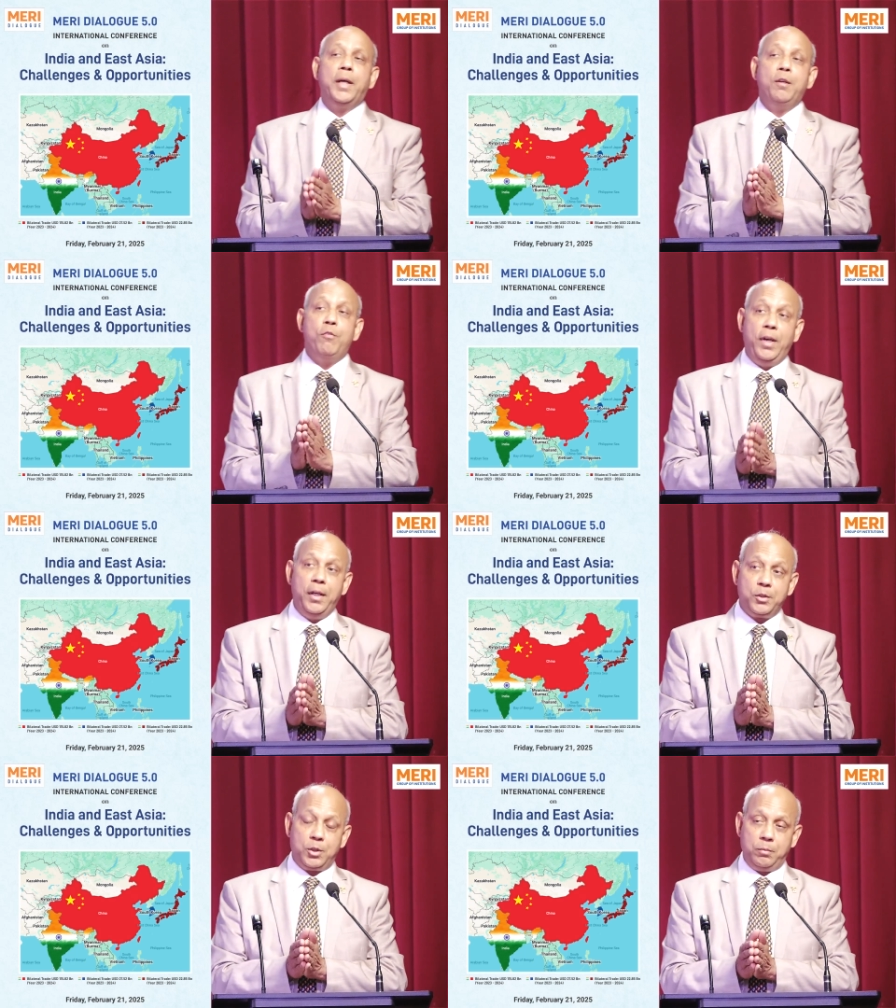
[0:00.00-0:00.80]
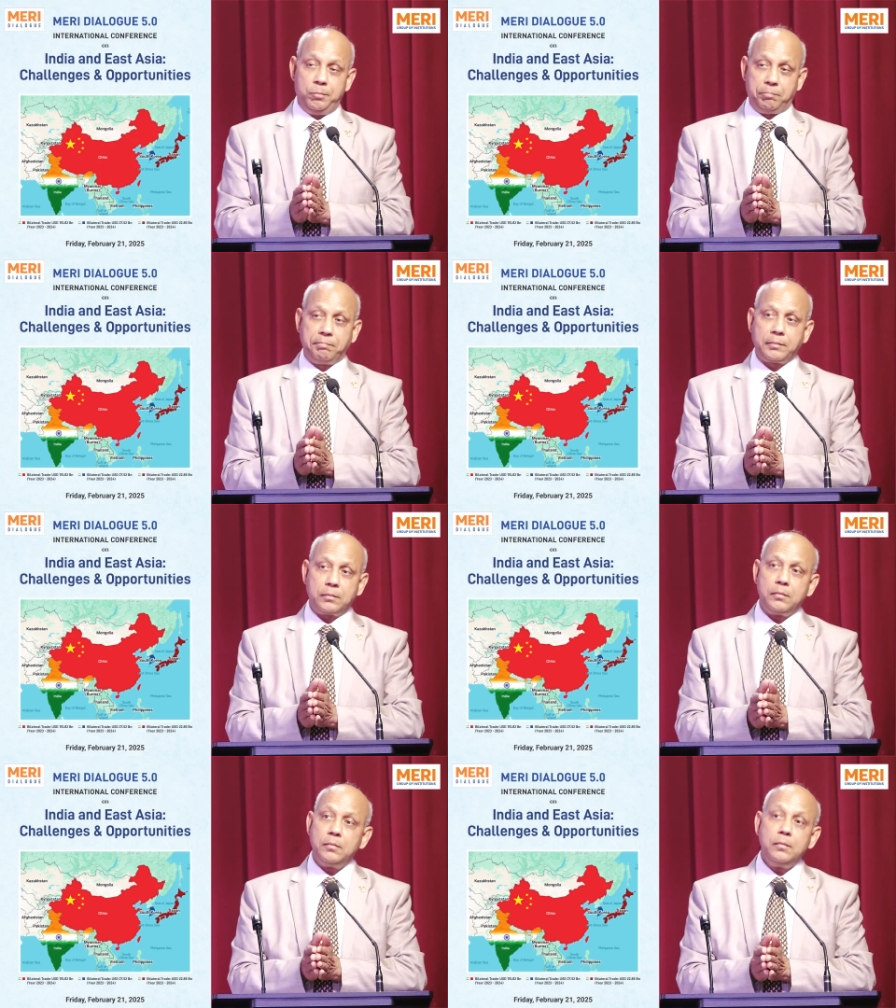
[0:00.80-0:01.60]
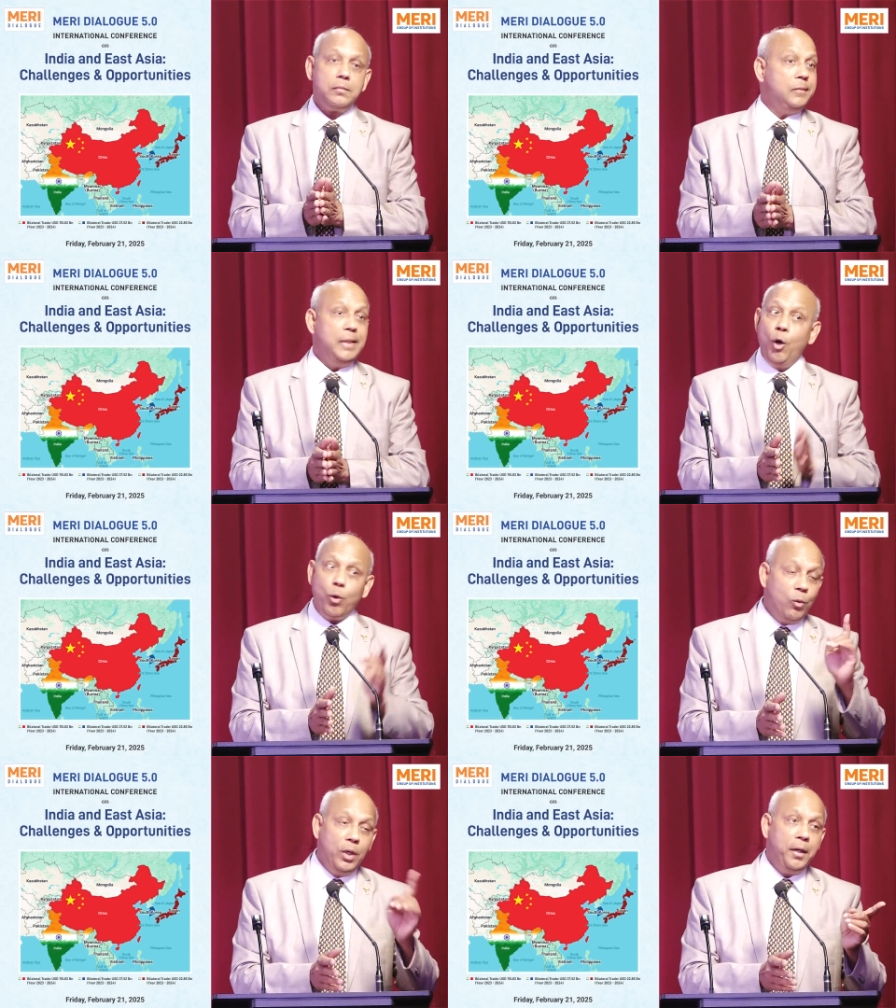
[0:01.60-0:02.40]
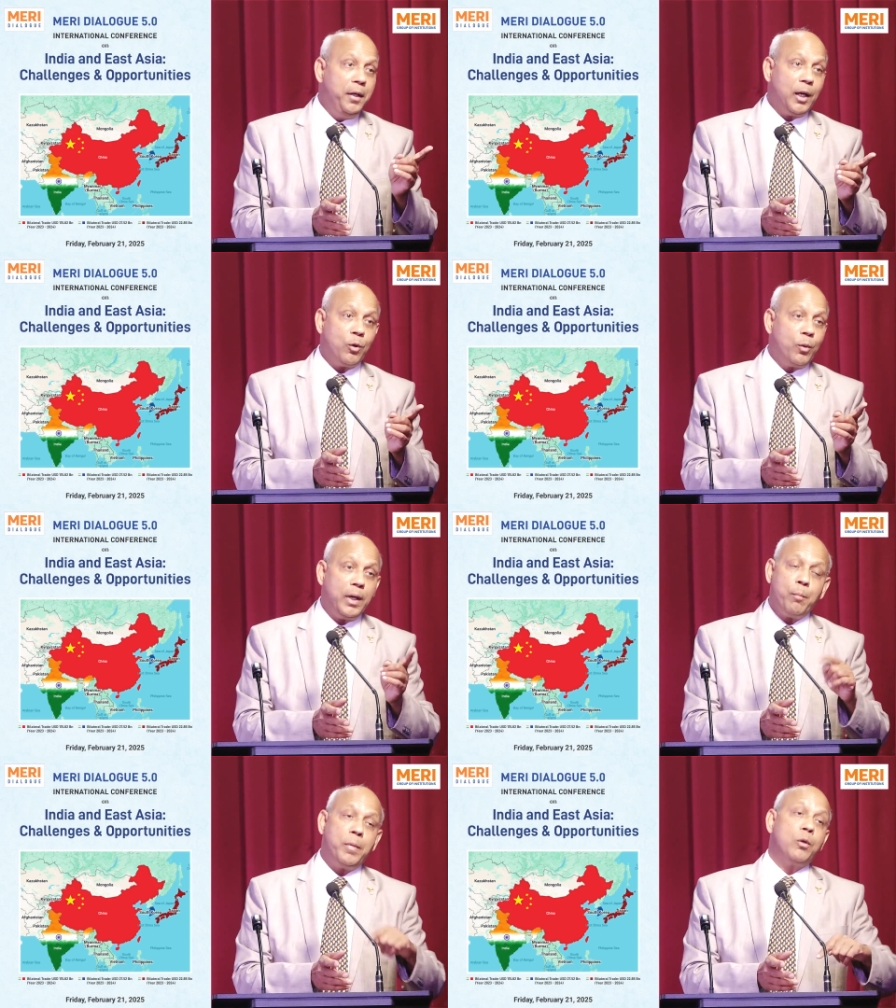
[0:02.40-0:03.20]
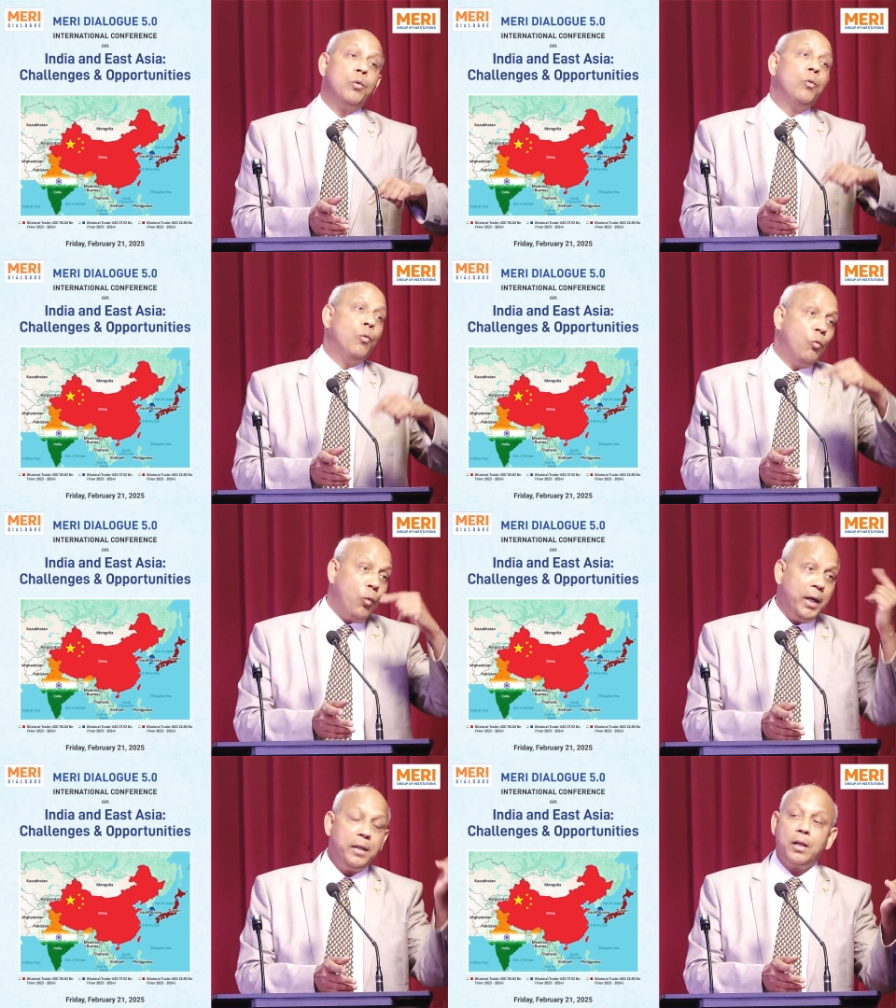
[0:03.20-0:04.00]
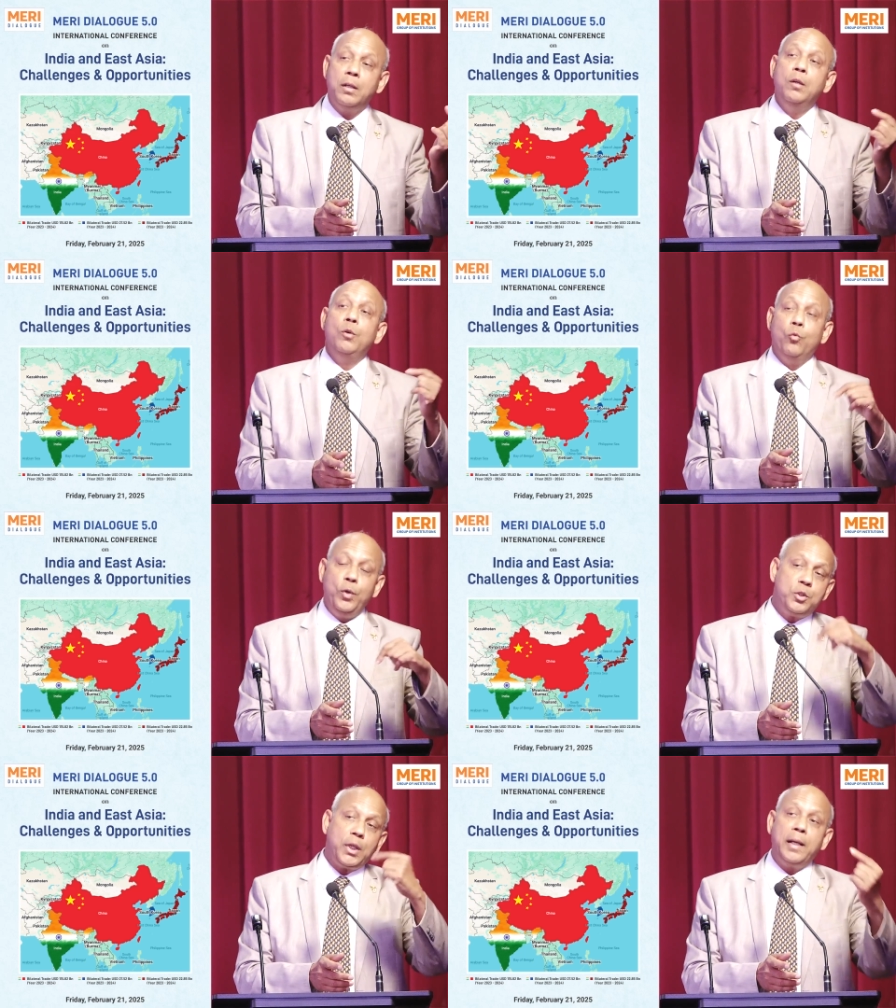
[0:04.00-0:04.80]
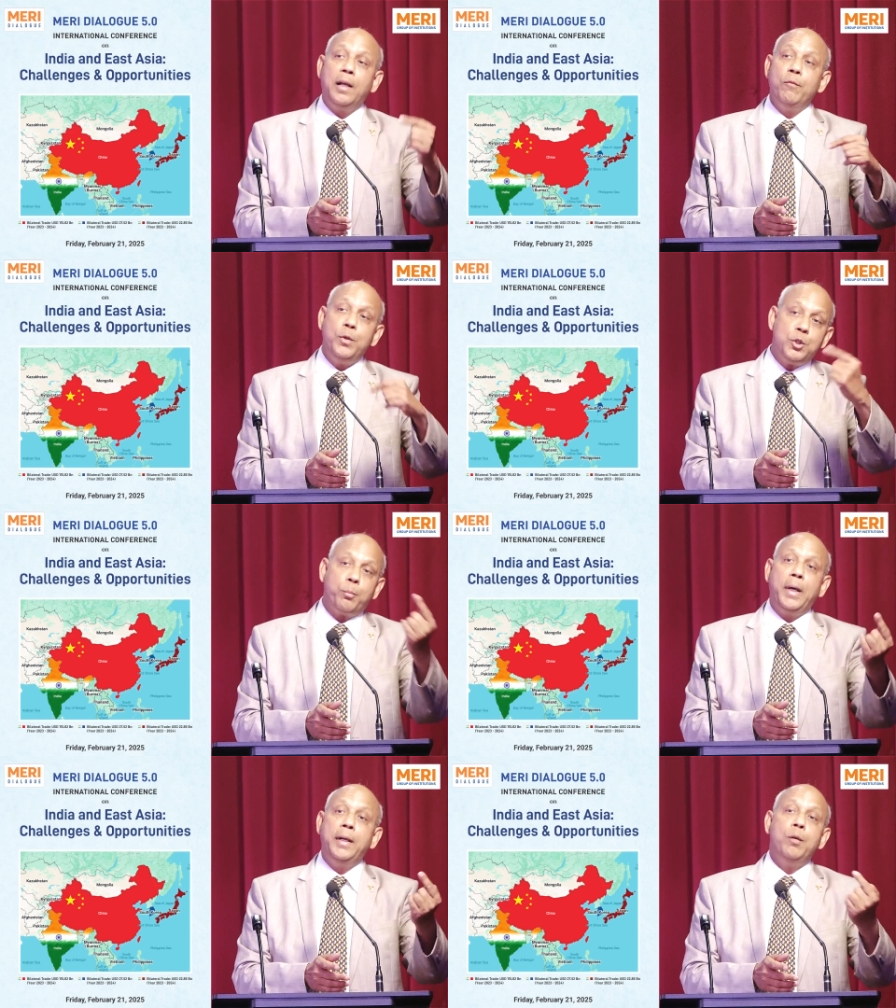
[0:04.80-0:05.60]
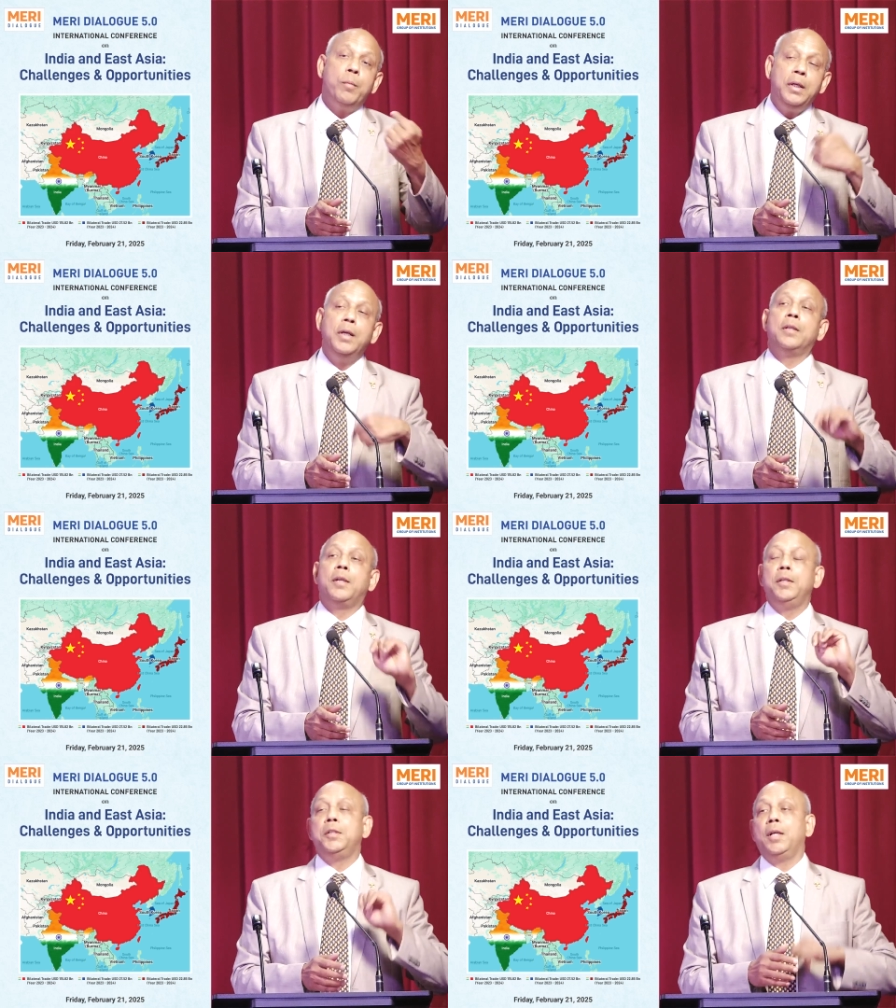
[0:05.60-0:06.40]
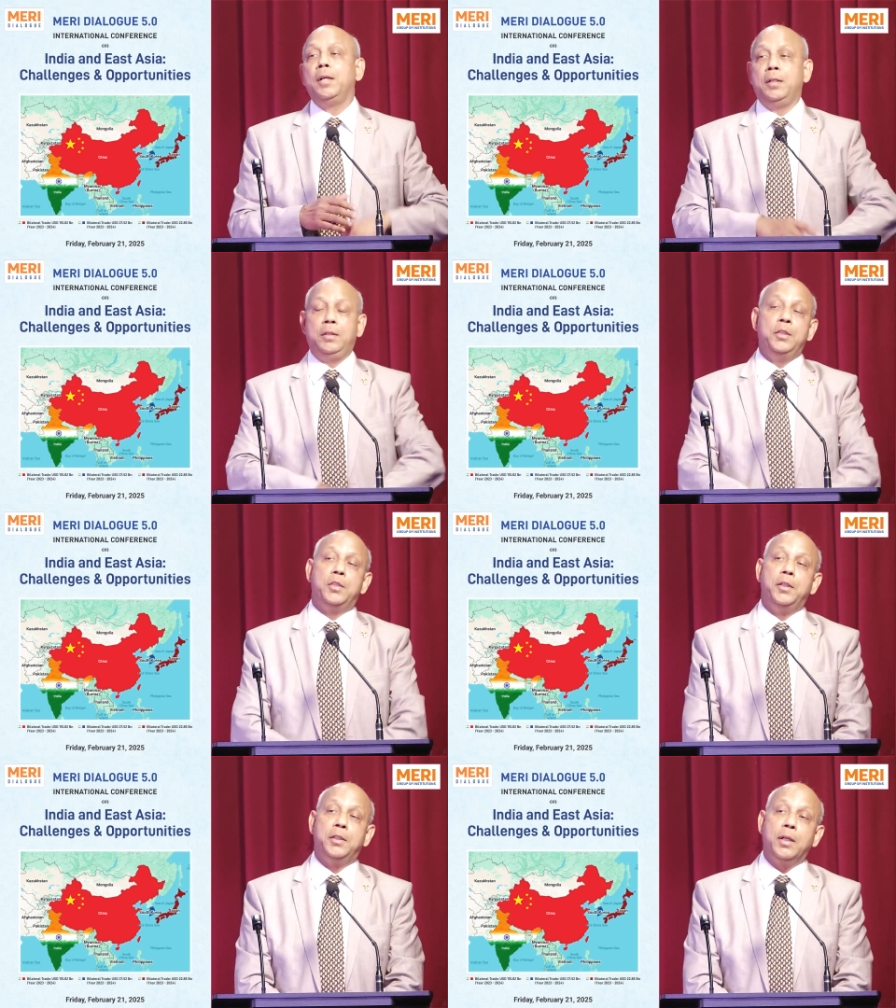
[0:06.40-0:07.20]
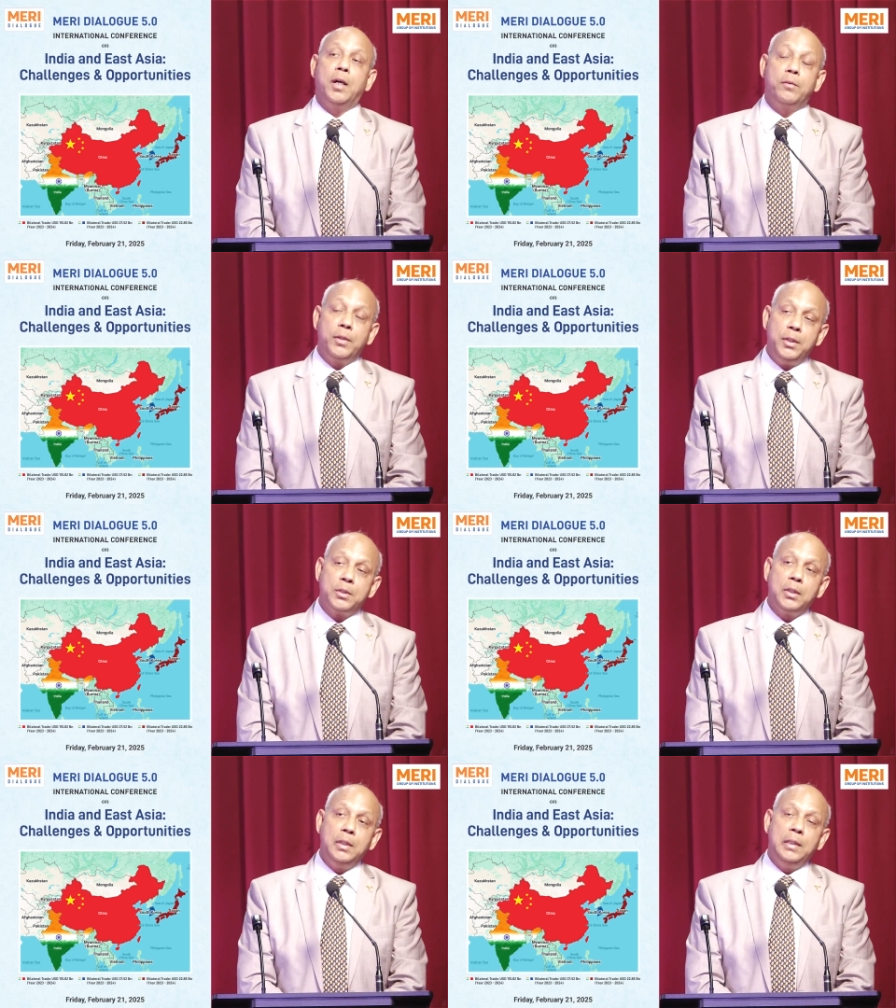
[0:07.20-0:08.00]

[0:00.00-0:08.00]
they face, not only India-Korea, but wider with China, with Japan, and many other East Asian countries,